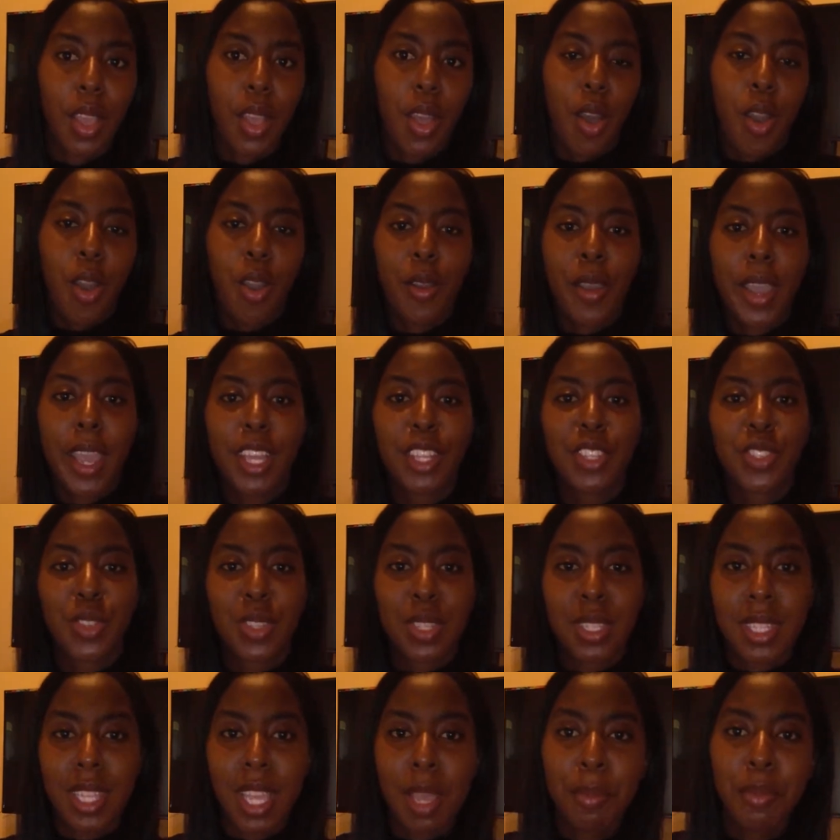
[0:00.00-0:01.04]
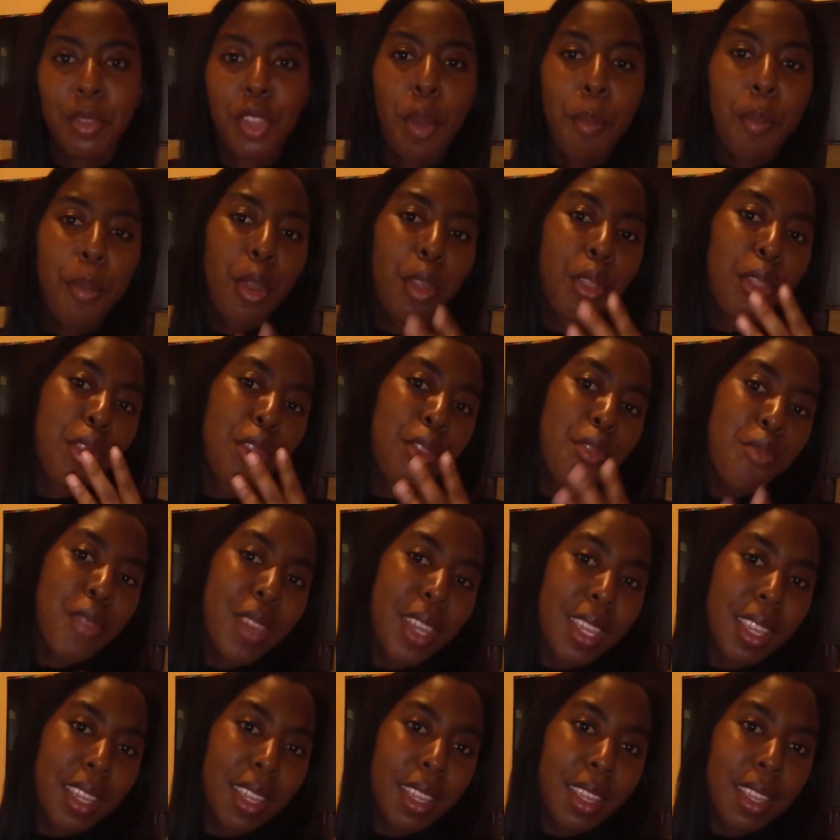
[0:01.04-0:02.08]
Alright, so step number
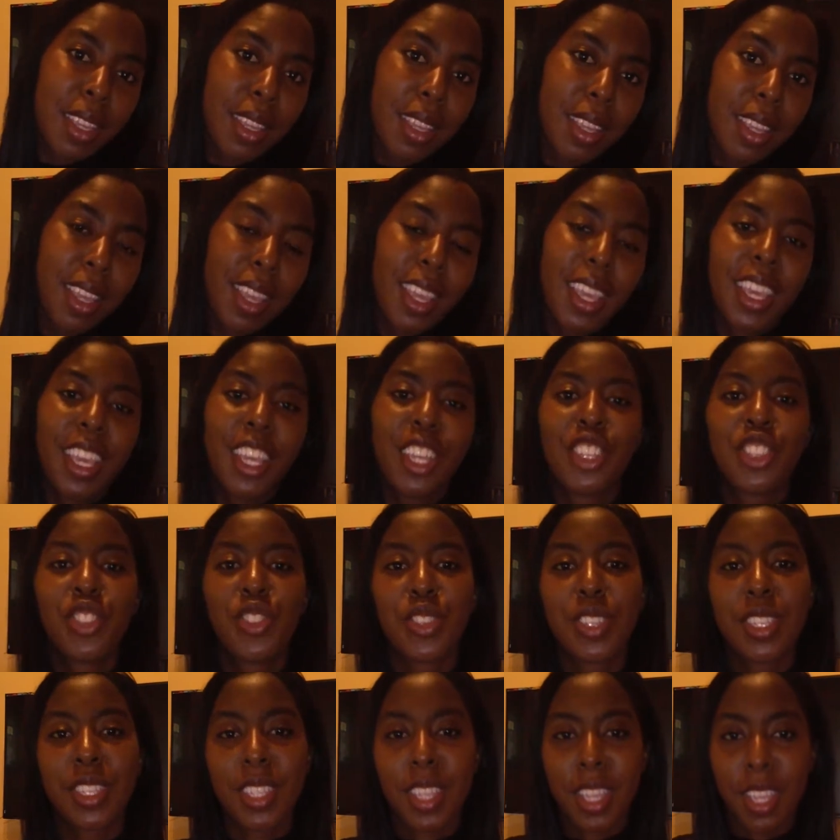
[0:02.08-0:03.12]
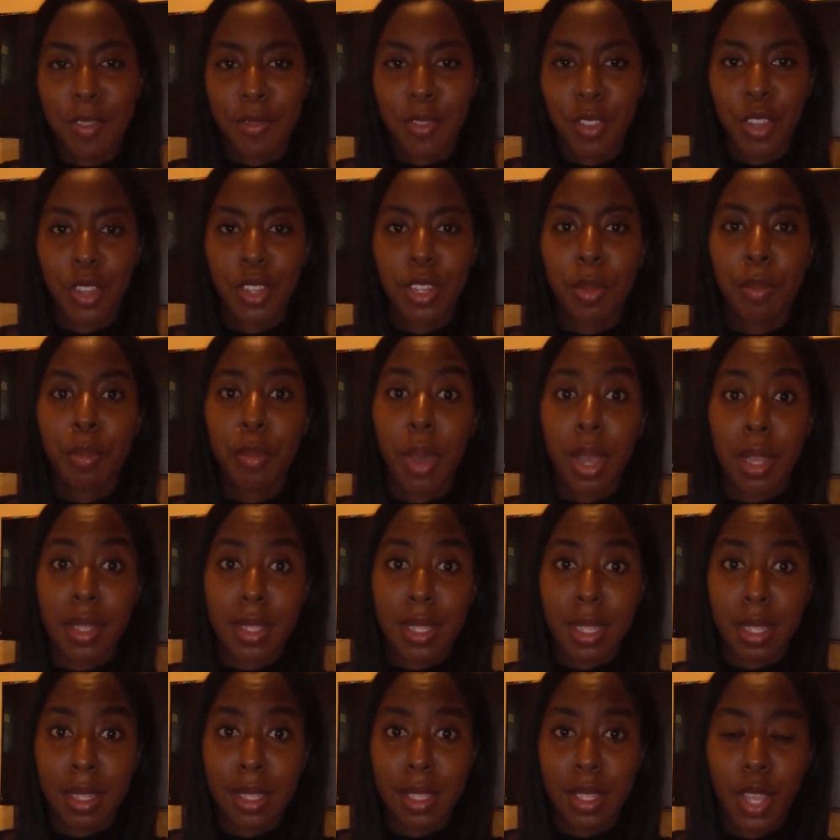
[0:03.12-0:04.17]
3 is to save your
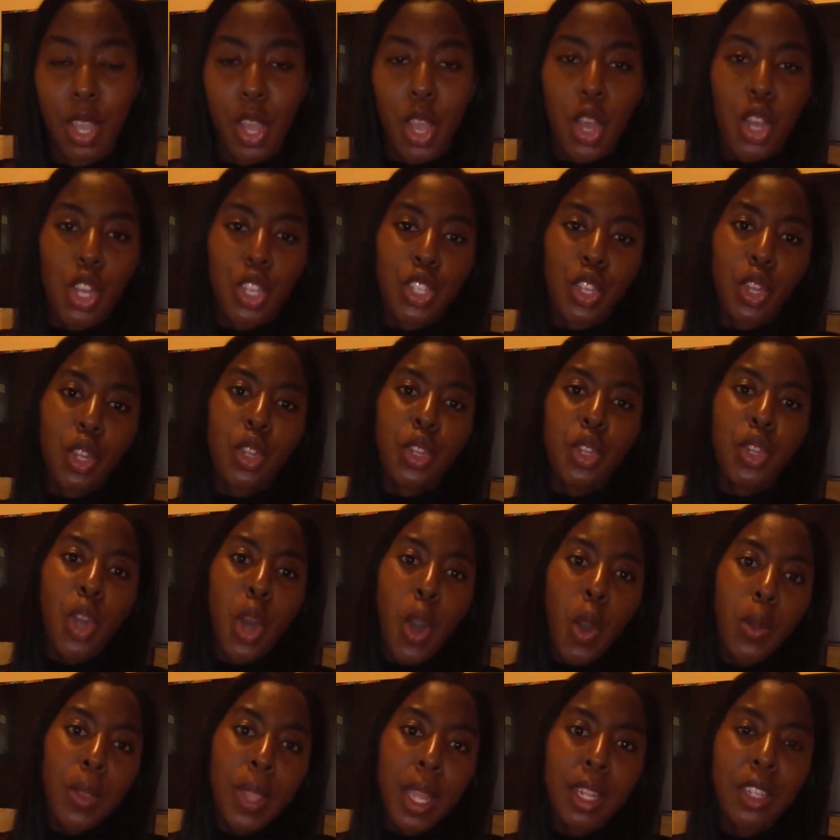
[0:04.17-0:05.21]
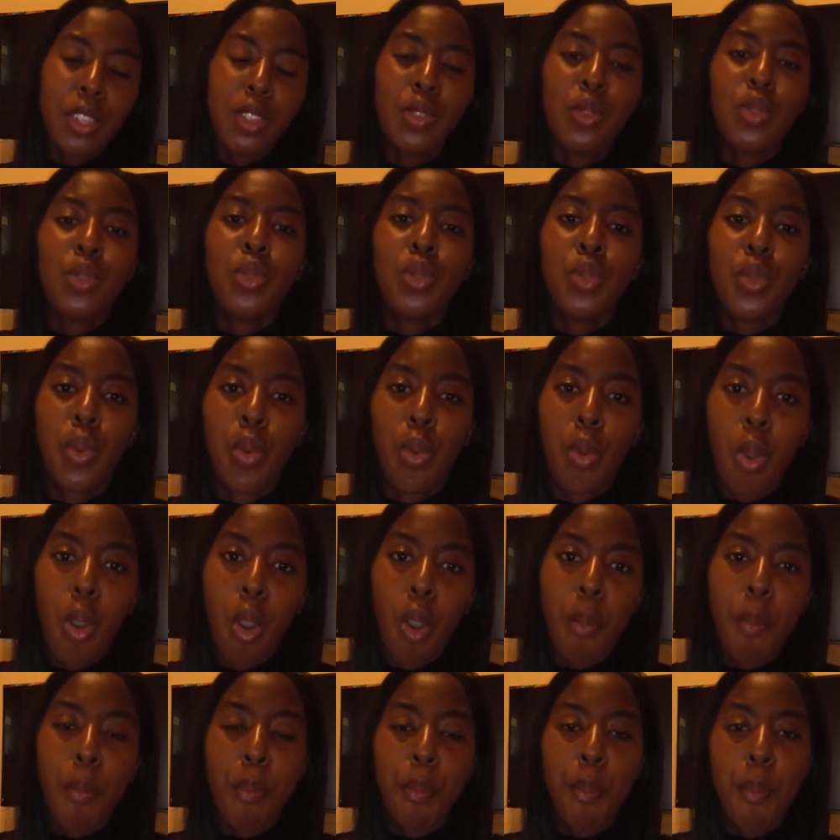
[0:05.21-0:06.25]
deposit. So now that you know
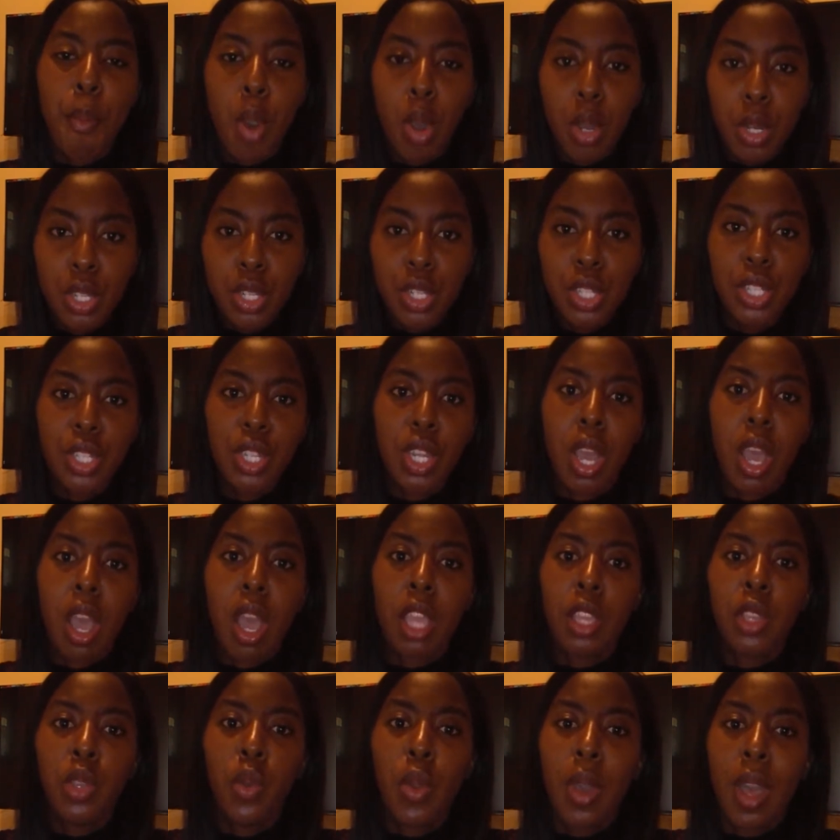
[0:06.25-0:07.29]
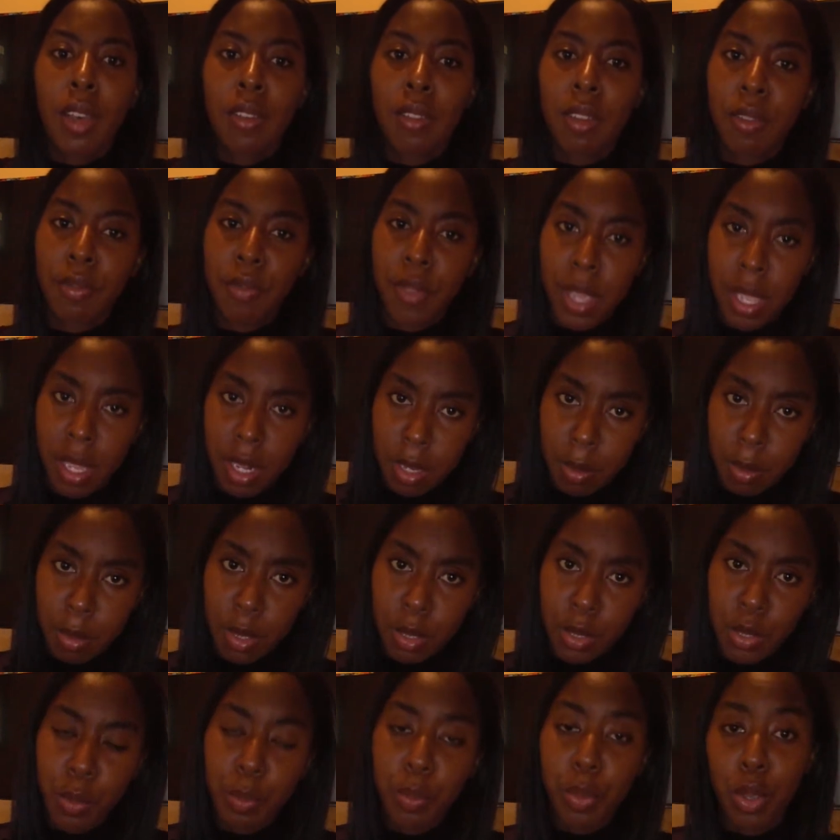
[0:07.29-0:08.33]
how much you have available
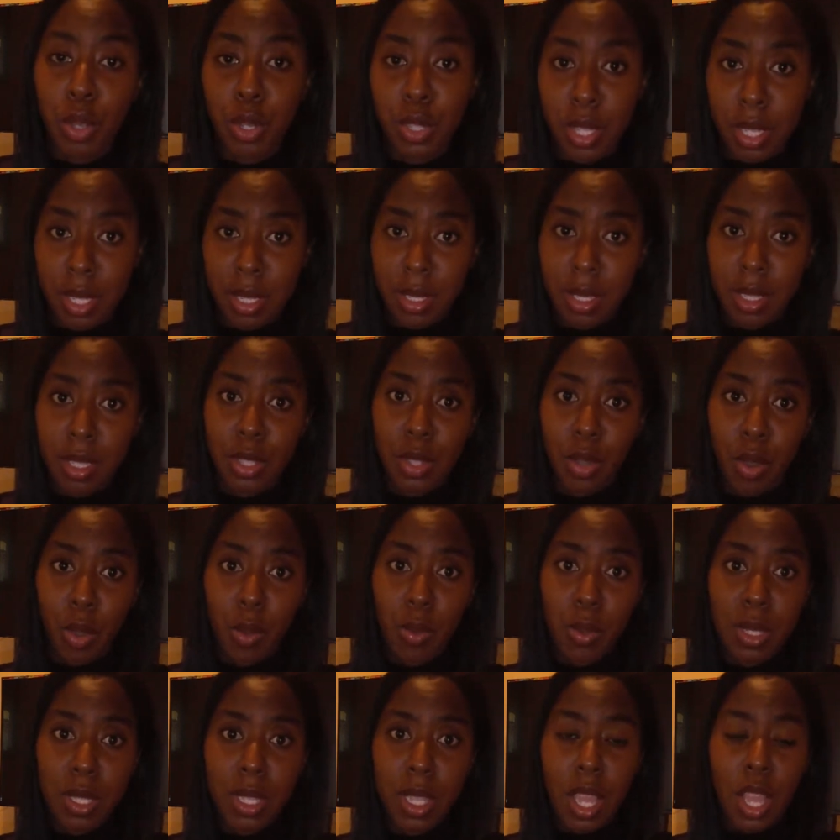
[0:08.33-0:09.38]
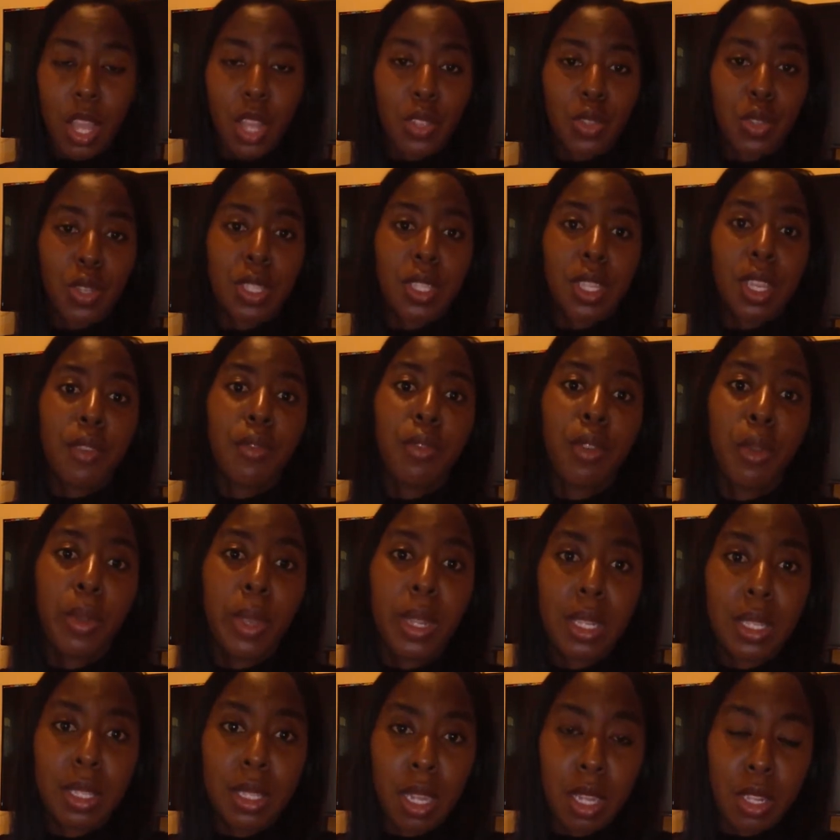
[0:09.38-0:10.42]
to purchase this house, so say for
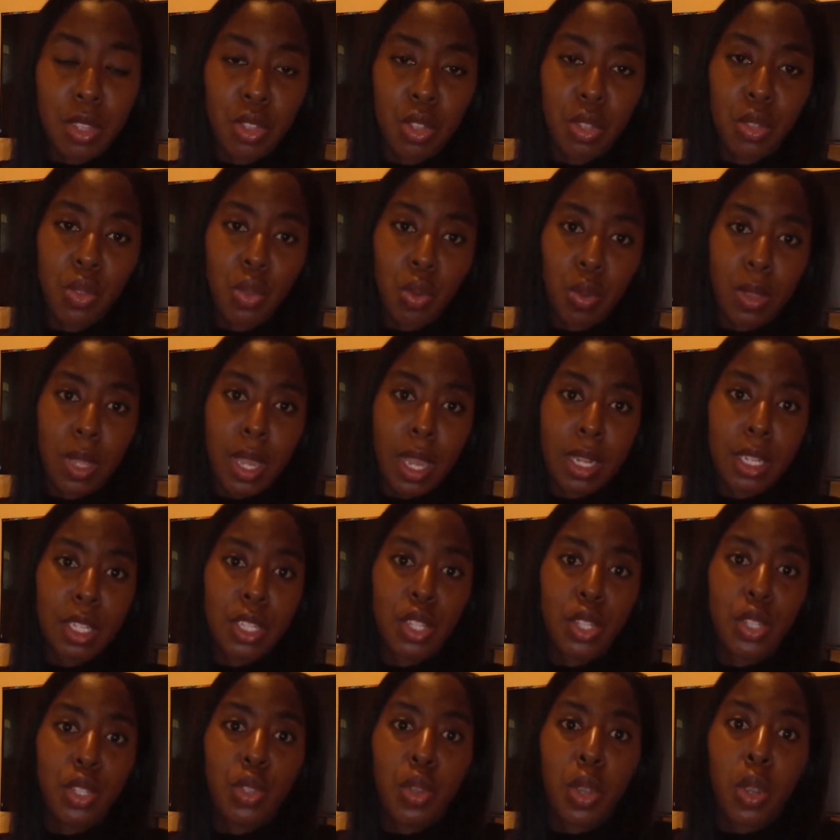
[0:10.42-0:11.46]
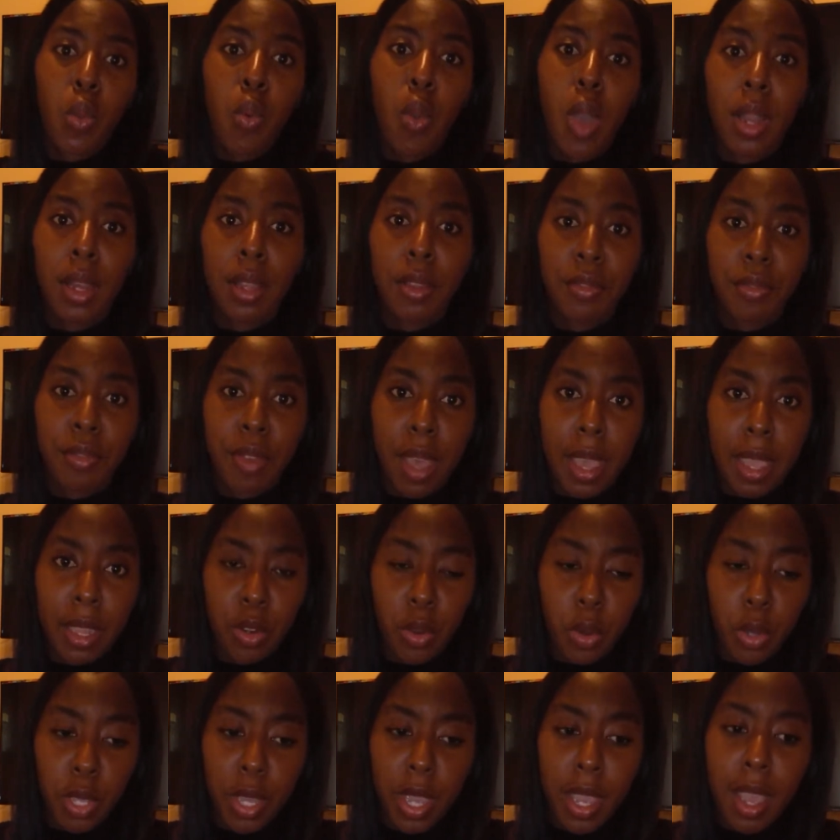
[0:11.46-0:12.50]
instance you know that you're qualified
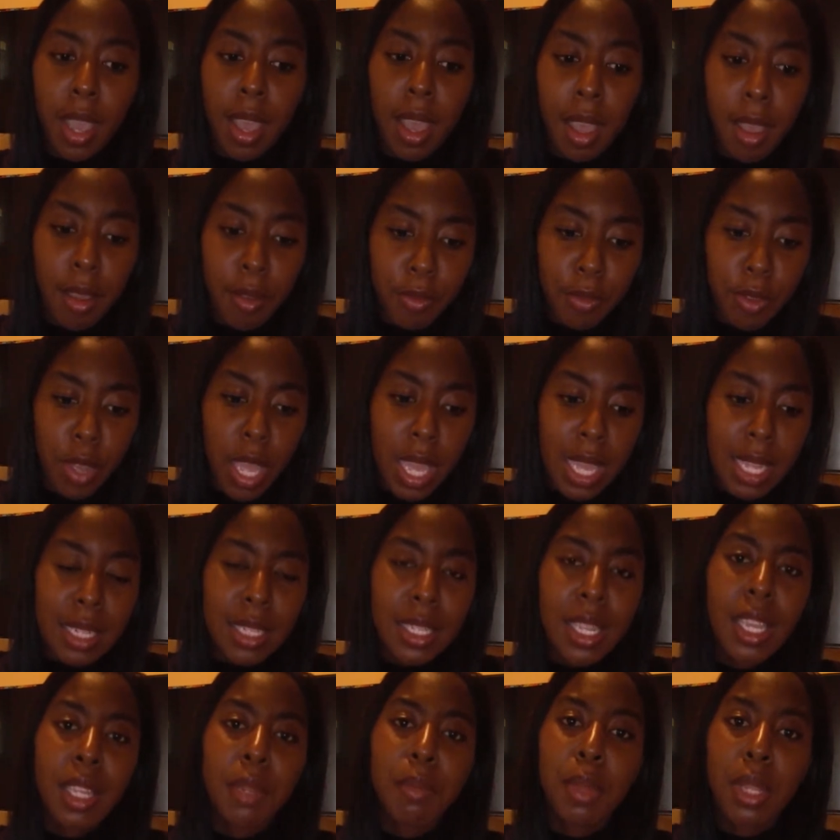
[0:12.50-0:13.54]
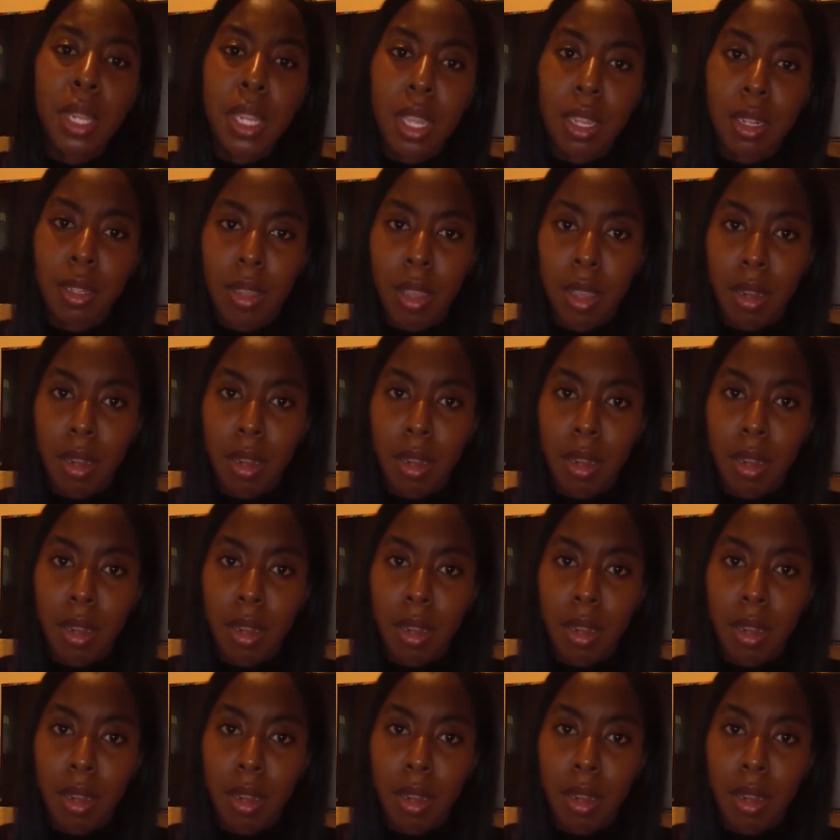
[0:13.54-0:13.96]
or you have $10 million